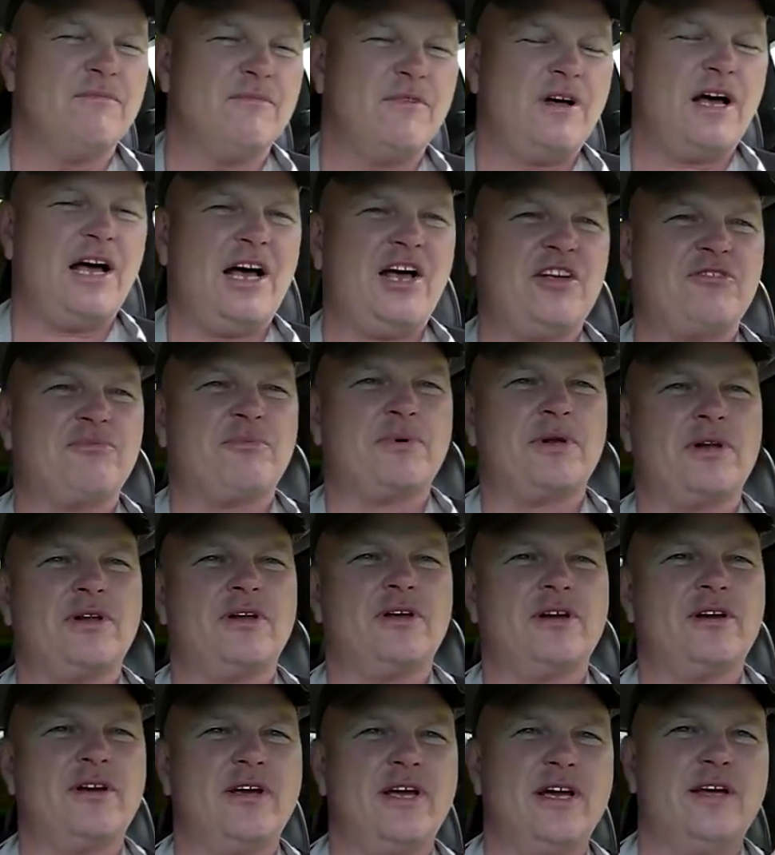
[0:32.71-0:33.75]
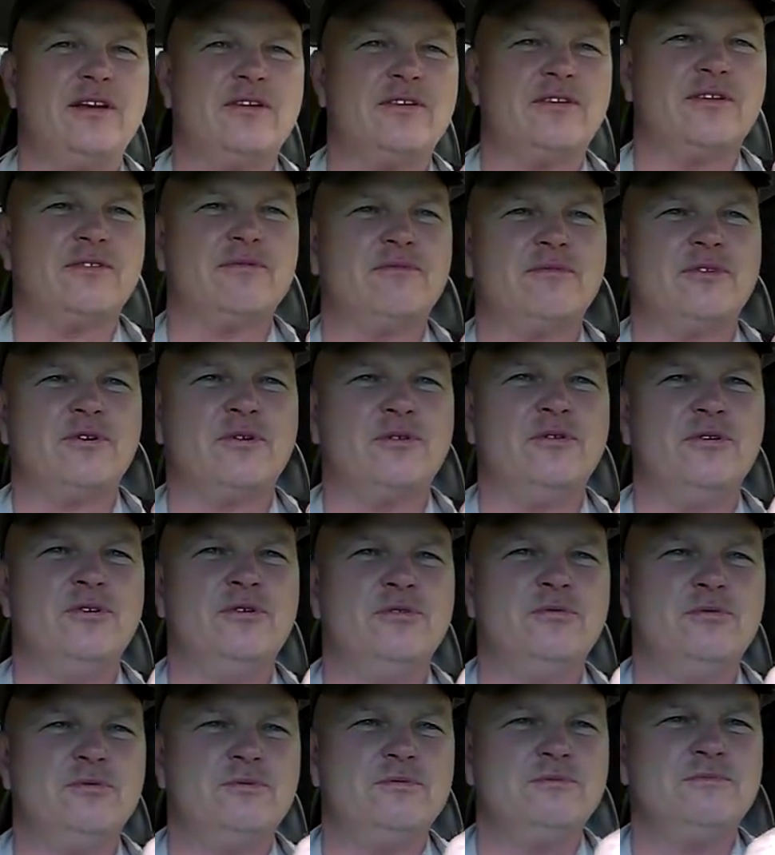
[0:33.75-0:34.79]
hospital. They're getting her new
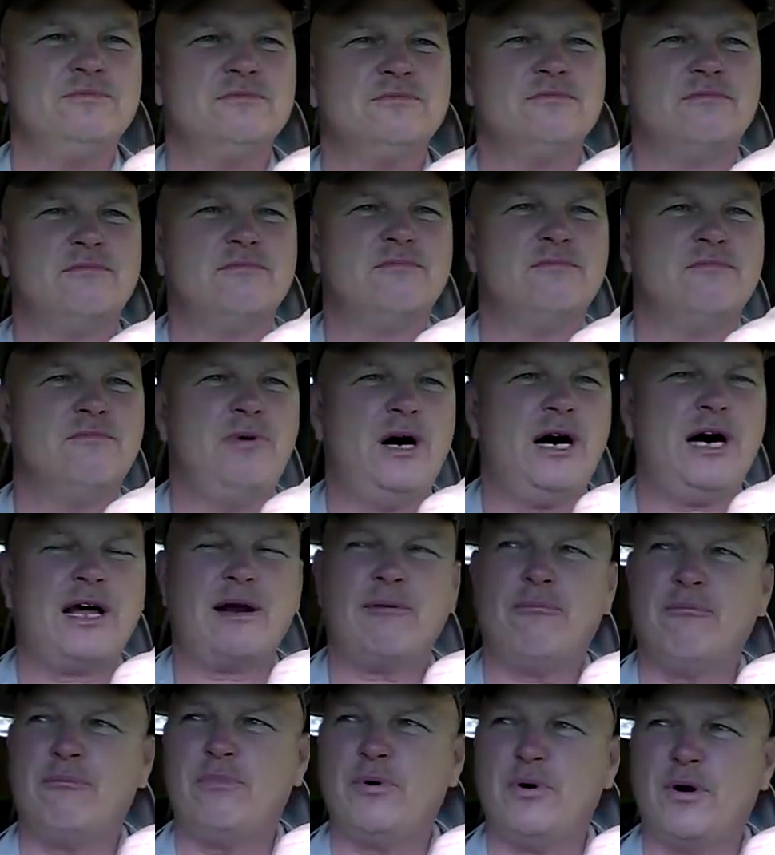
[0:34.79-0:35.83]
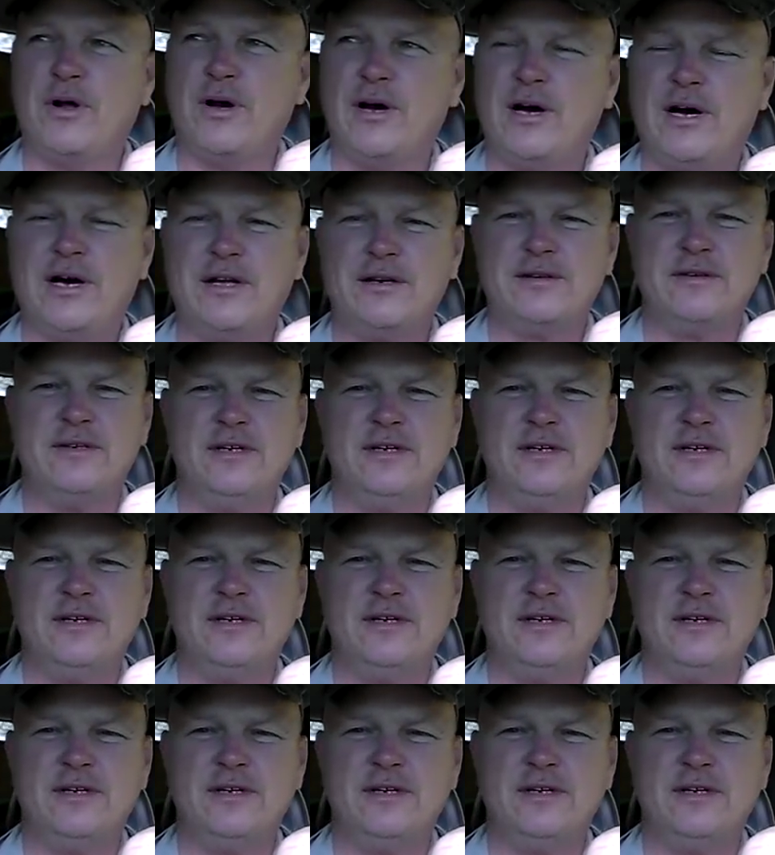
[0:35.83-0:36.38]
bottom put on.